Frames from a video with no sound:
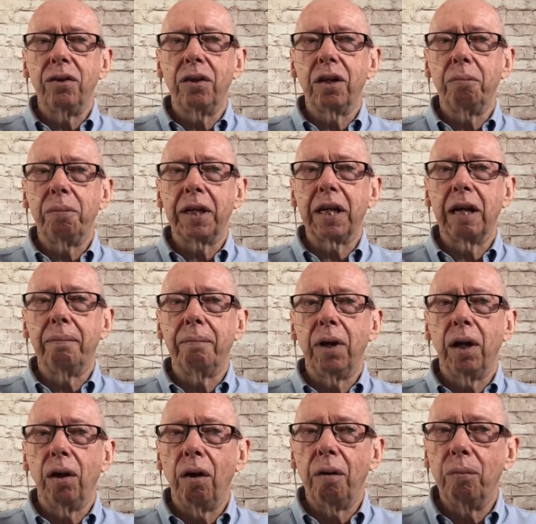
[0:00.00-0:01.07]
you're going to become
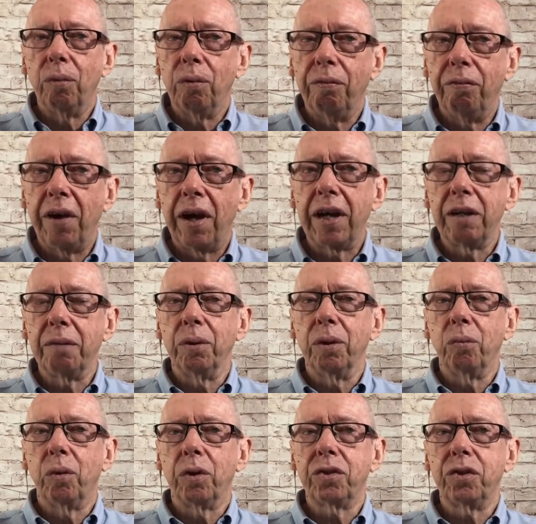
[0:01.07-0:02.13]
a lot more valuable
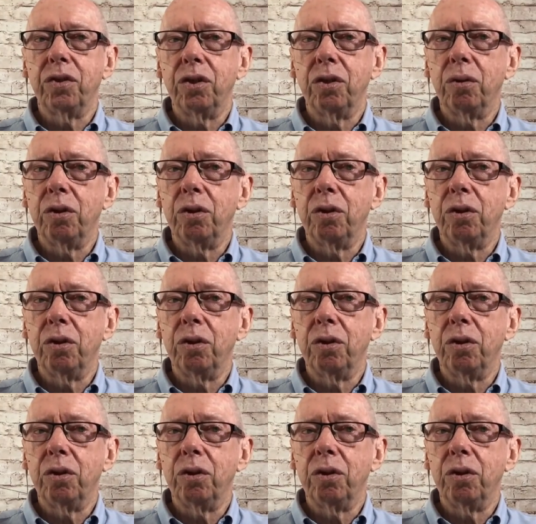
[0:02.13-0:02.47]
at what you do,